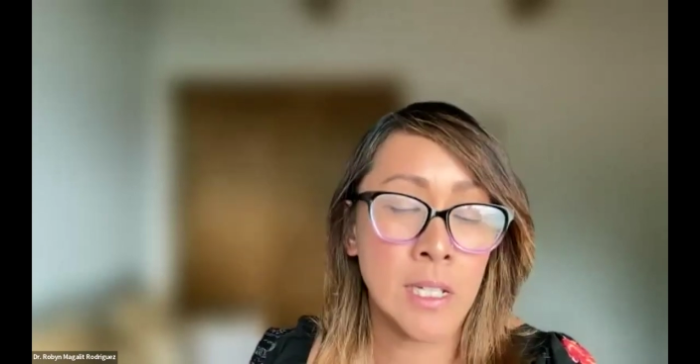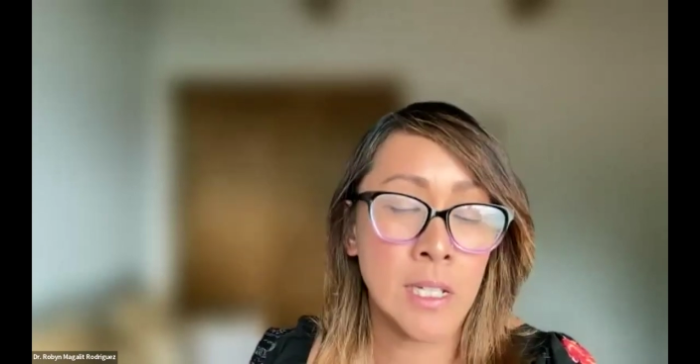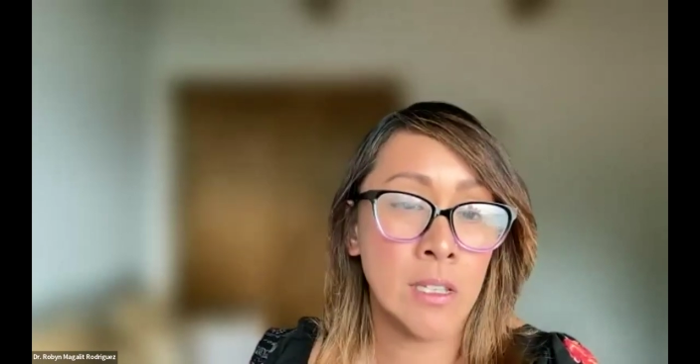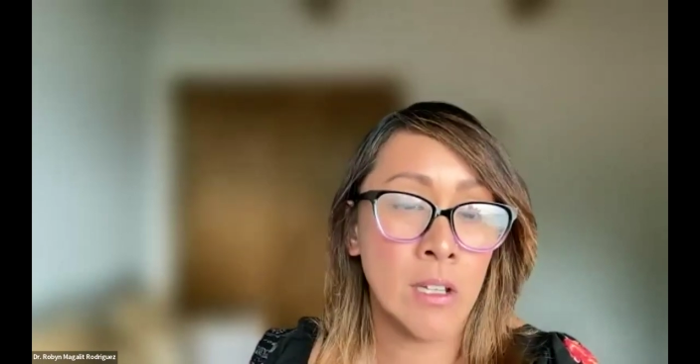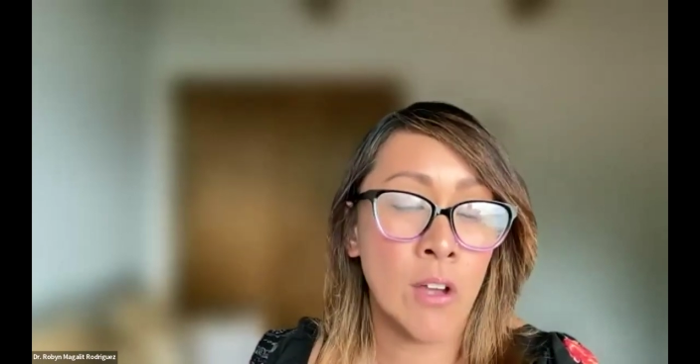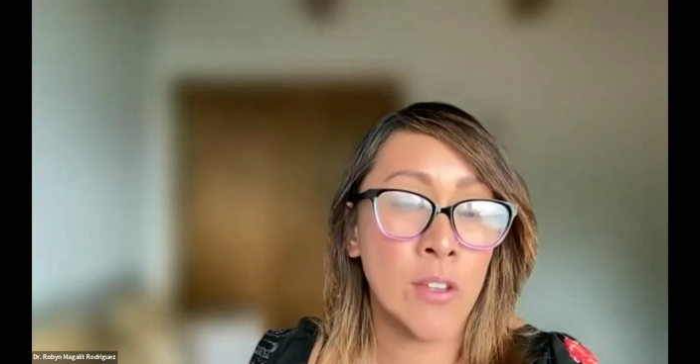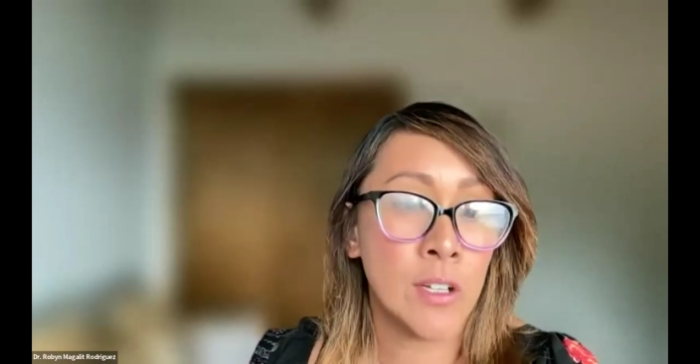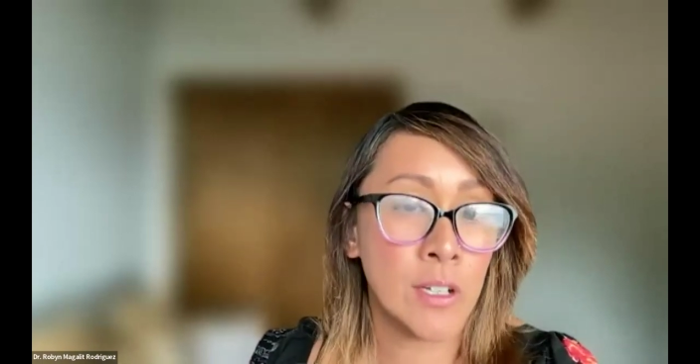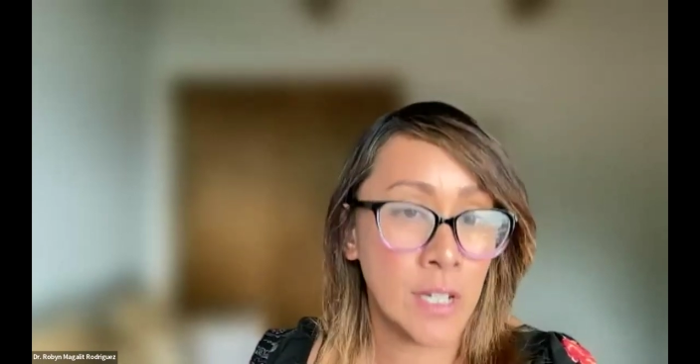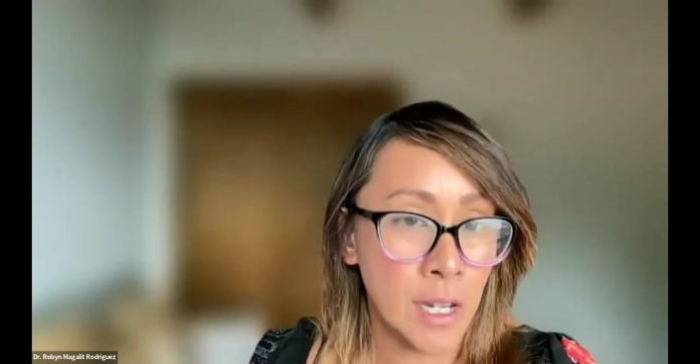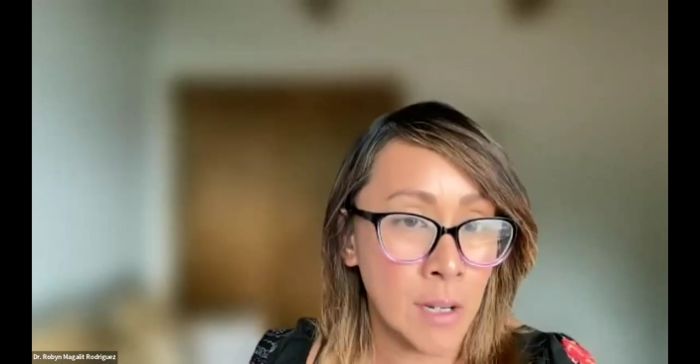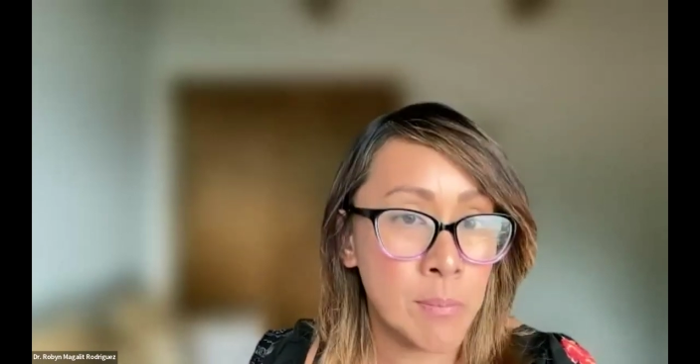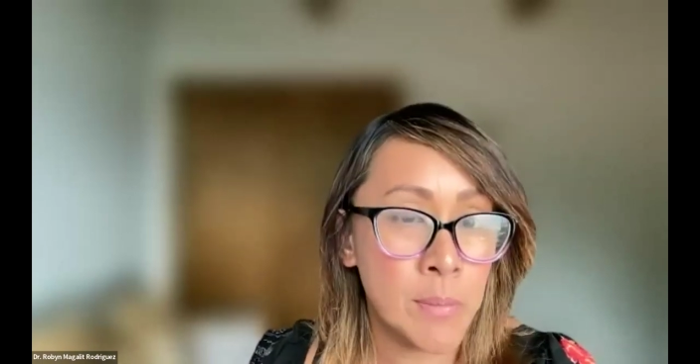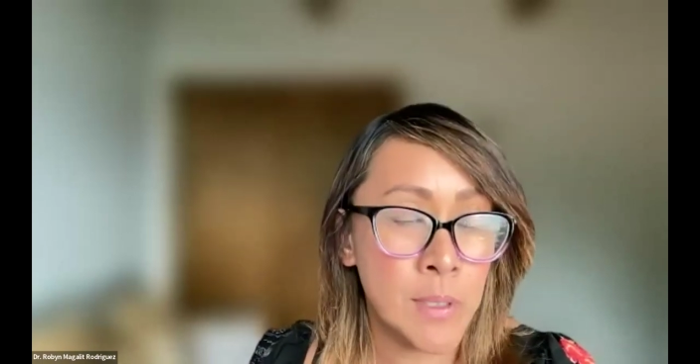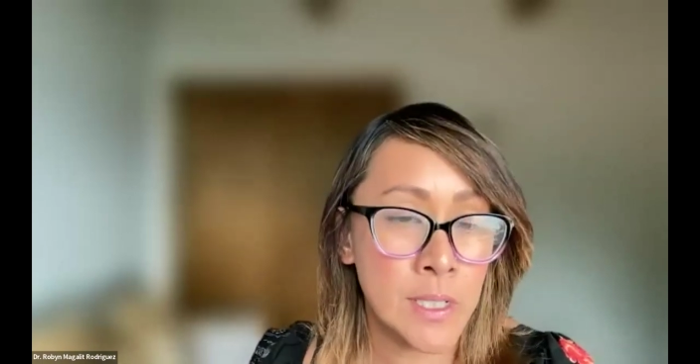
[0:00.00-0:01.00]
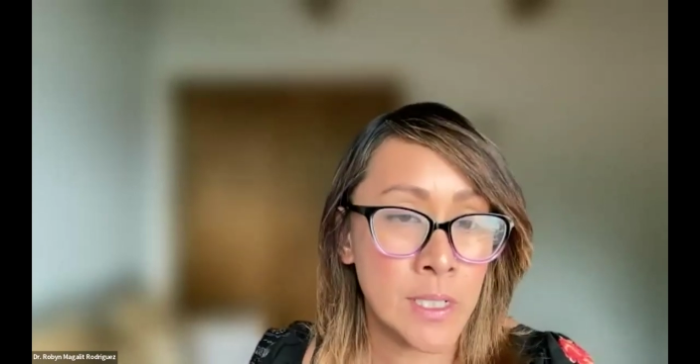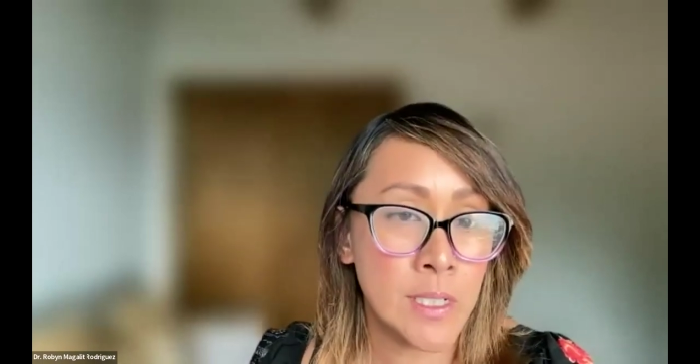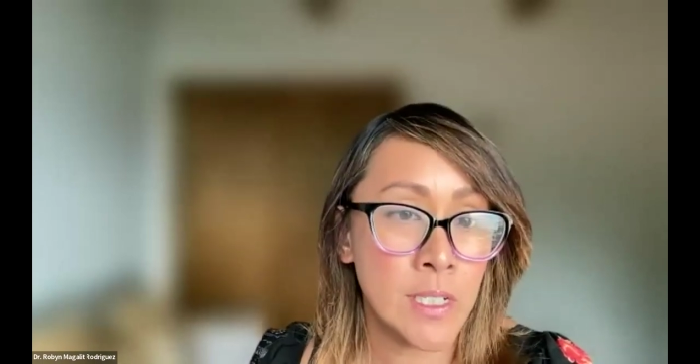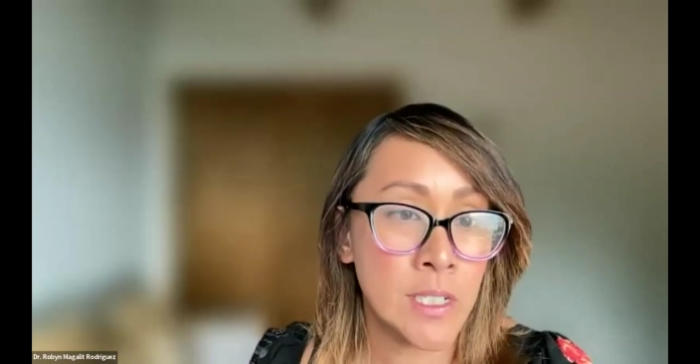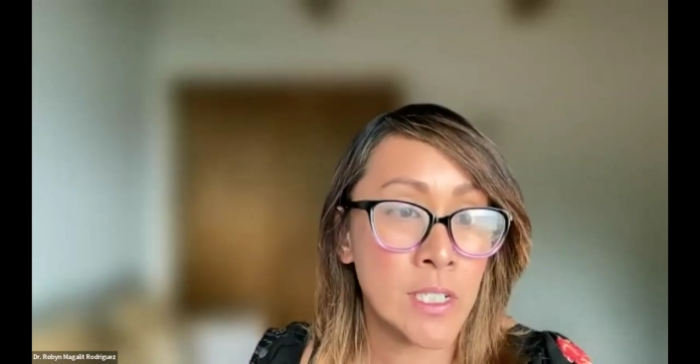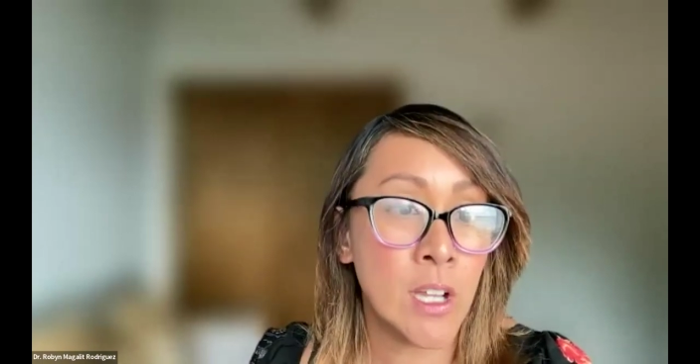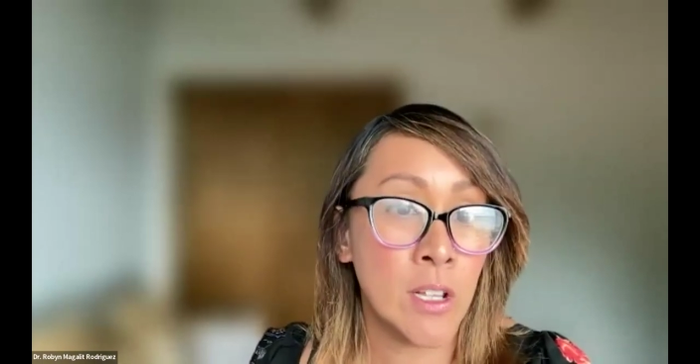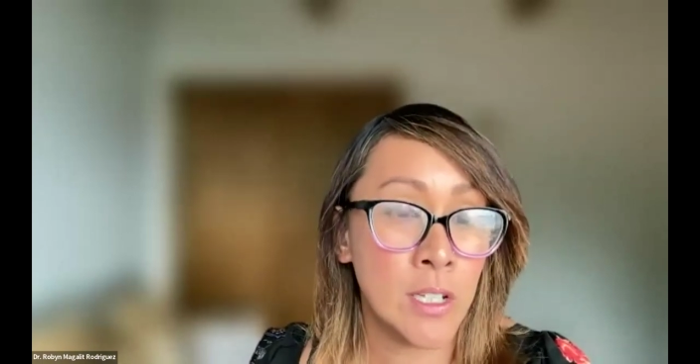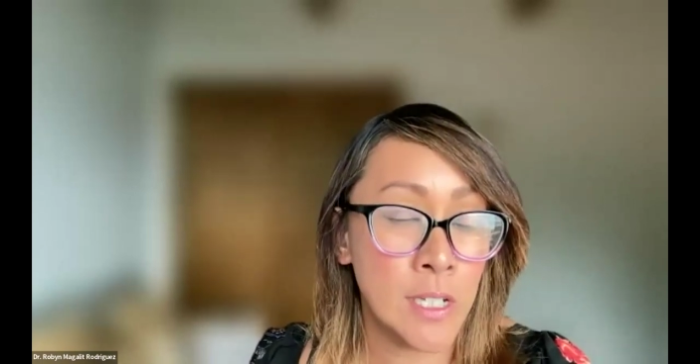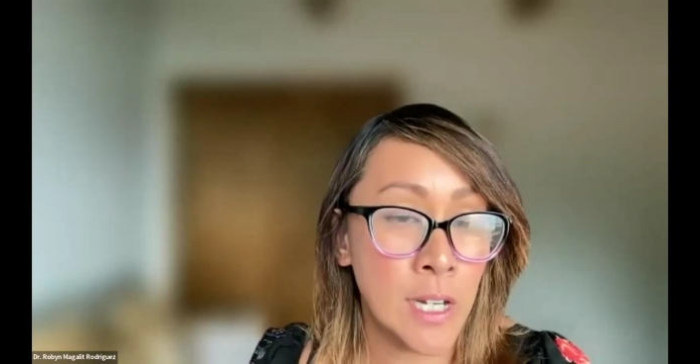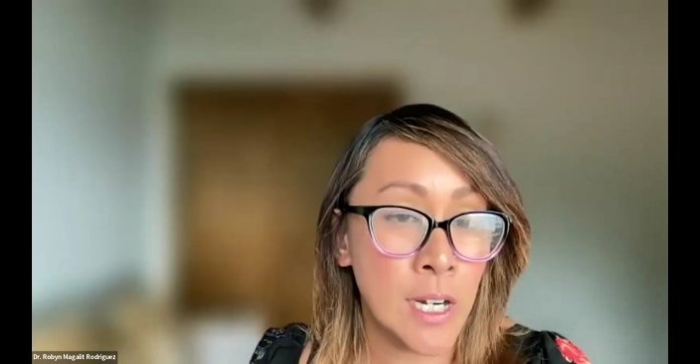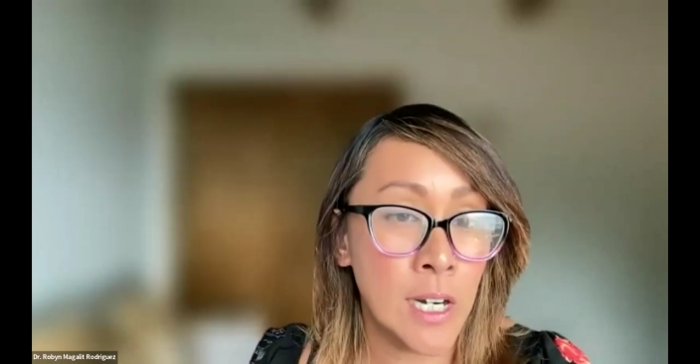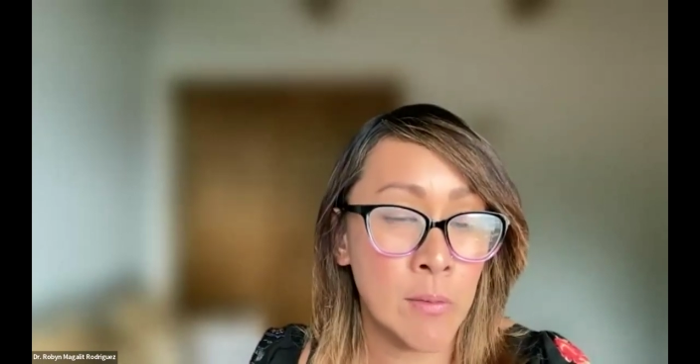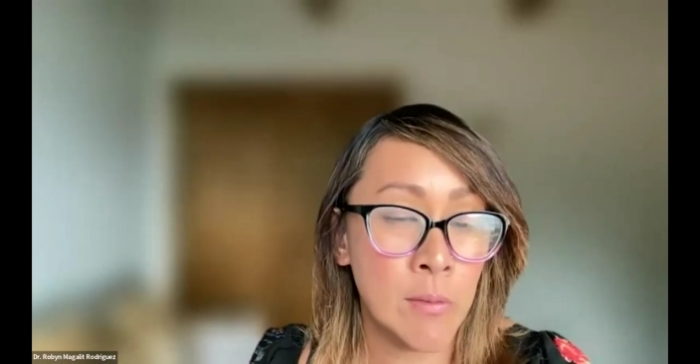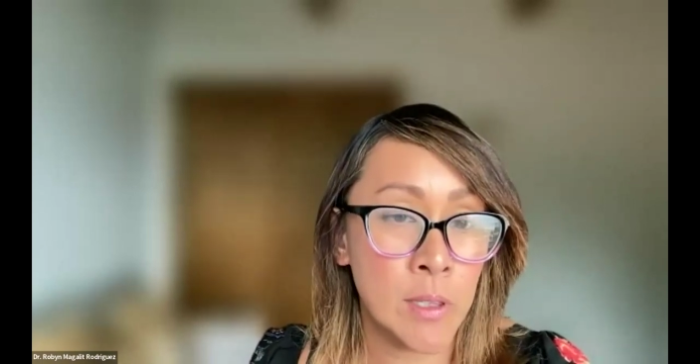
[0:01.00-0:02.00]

on their campuses in solidarity